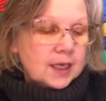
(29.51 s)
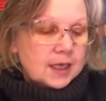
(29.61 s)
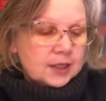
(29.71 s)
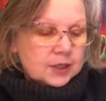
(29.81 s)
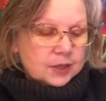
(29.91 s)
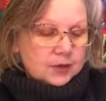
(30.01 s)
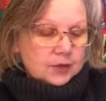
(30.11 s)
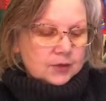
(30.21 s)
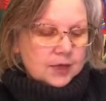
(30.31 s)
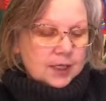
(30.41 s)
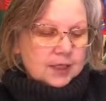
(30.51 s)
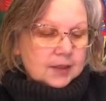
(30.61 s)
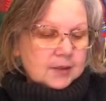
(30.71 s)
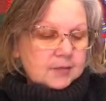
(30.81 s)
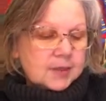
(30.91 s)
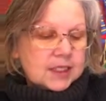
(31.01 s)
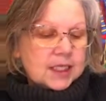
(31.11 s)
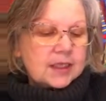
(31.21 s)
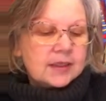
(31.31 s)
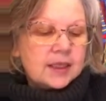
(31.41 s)
I do
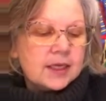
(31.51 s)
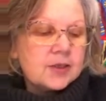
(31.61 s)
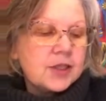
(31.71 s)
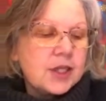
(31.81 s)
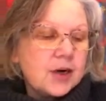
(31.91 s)
daily energy